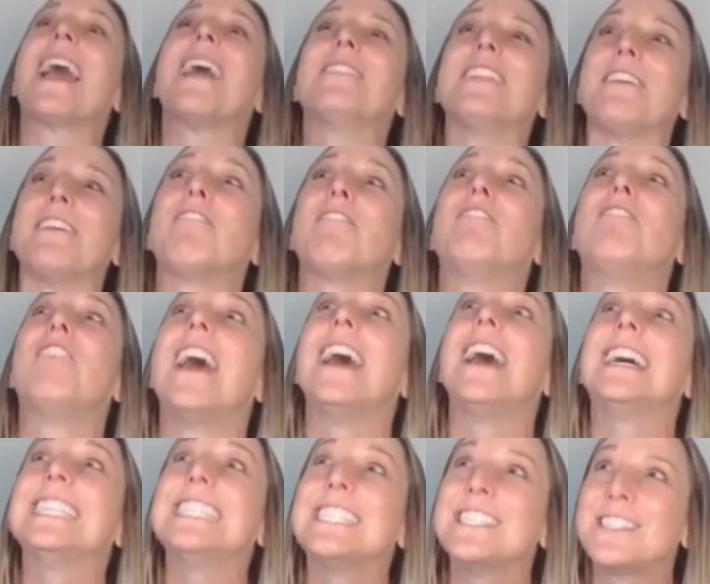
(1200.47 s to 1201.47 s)
do i have any
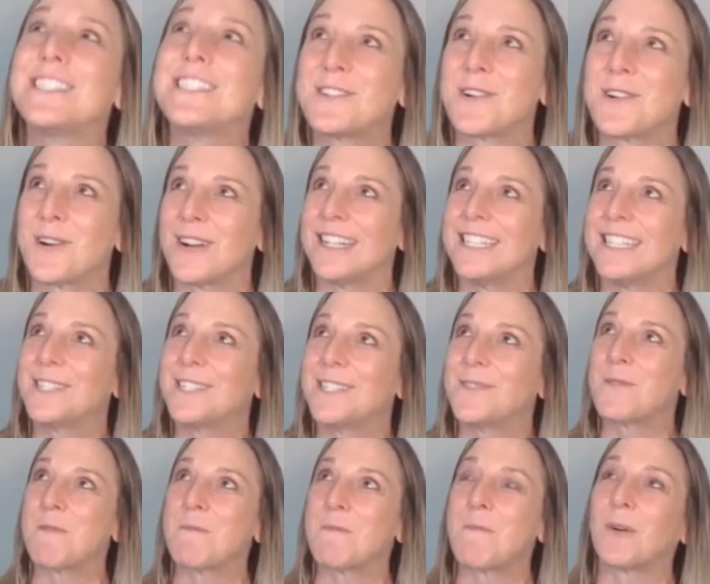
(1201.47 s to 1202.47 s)
fun
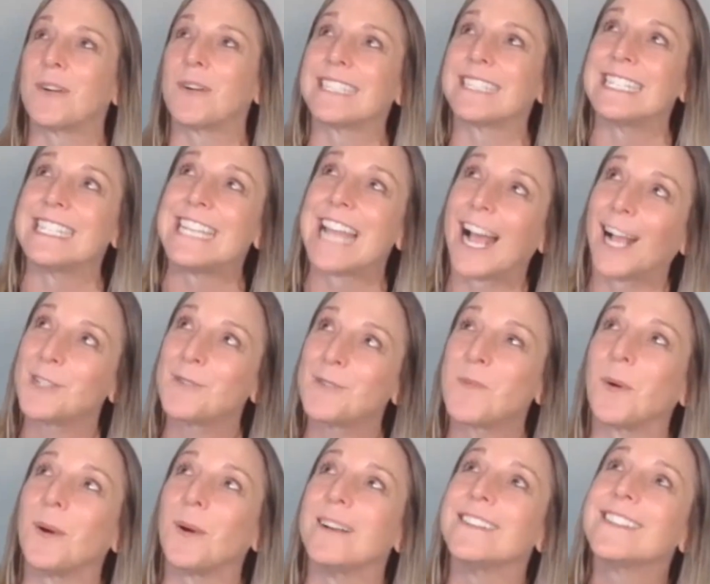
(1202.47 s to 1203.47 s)
stories with reports and
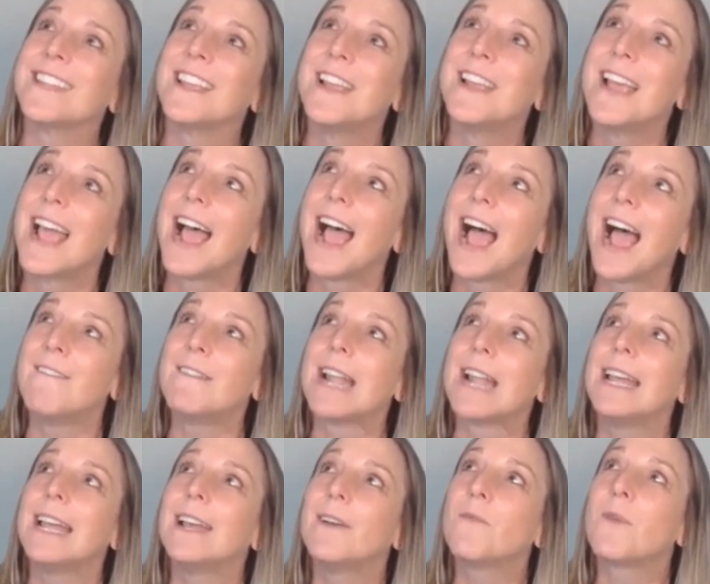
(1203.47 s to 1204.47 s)
dashboards
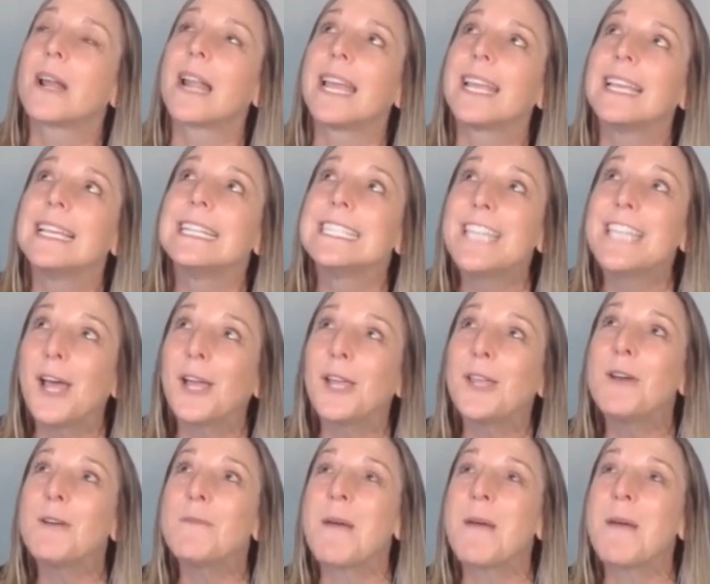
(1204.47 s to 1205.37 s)
i mean i i'm sure I